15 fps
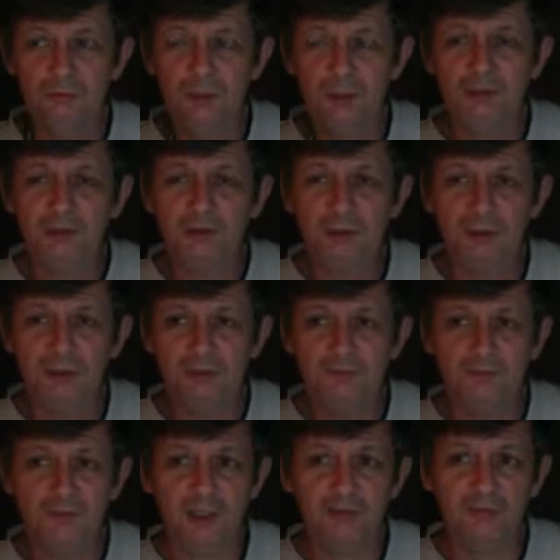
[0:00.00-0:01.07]

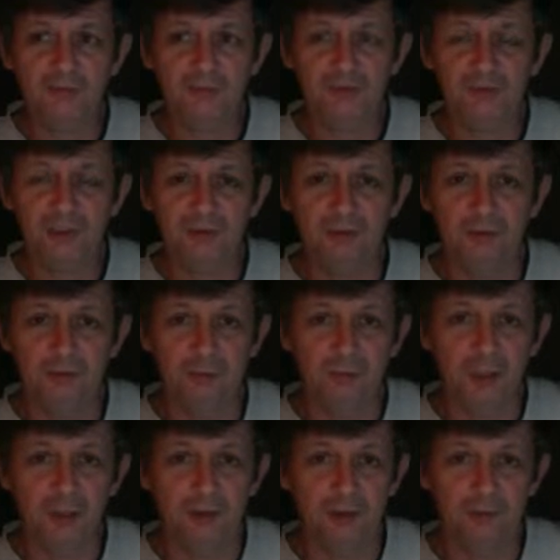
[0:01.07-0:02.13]
95% who
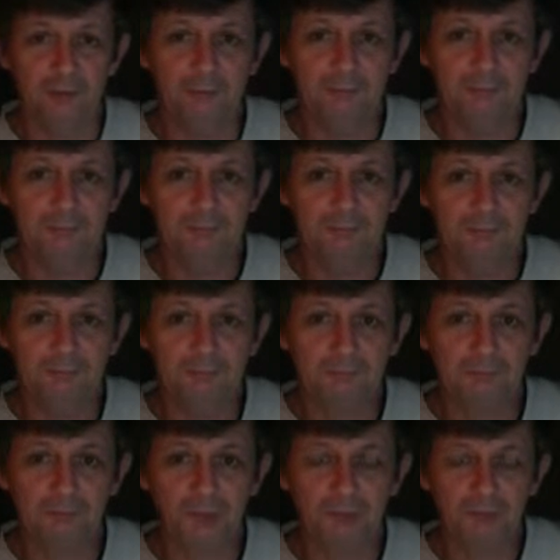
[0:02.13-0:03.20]
buy it
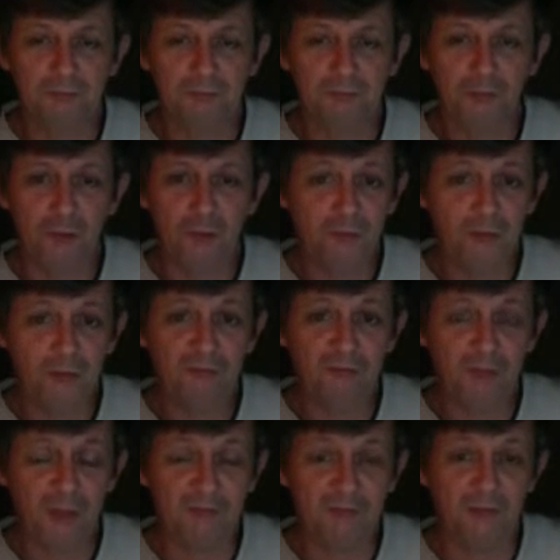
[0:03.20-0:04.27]
are not put
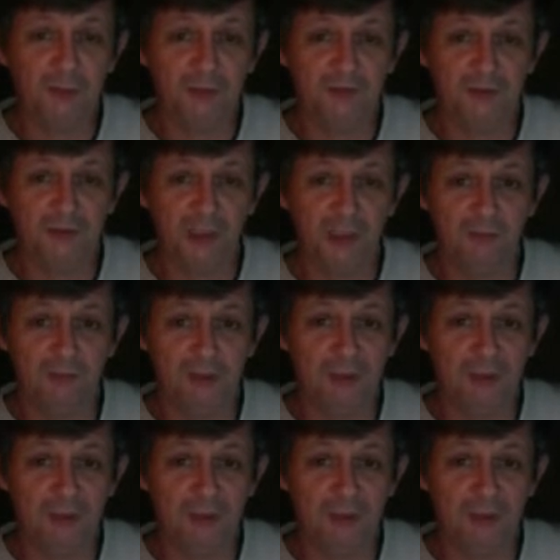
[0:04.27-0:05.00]
off by the price again.